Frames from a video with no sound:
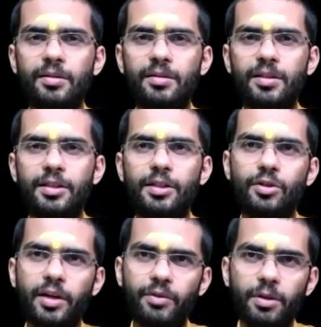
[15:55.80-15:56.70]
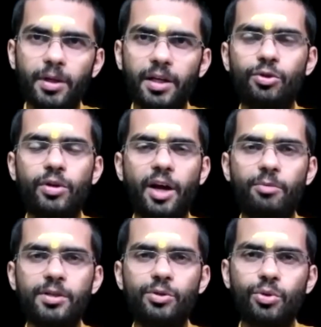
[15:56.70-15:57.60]
He says everybody should have
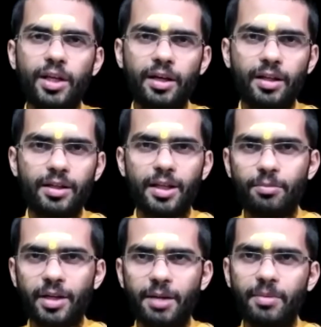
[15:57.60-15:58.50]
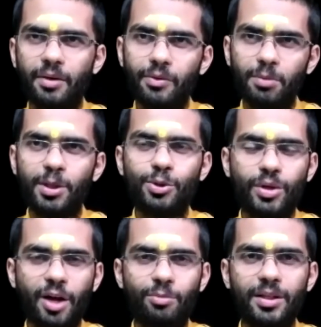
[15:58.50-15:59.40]
been sukhi at the same time, everybody
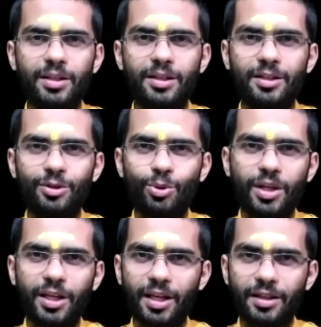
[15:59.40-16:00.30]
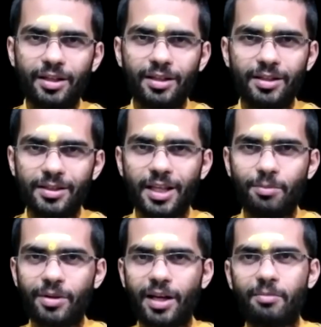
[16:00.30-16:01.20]
should have been dukhi at the
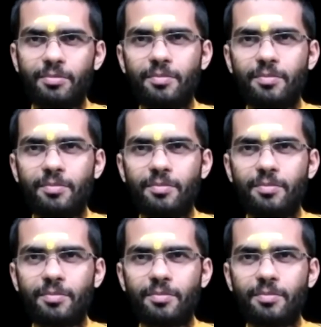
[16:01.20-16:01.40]
same time.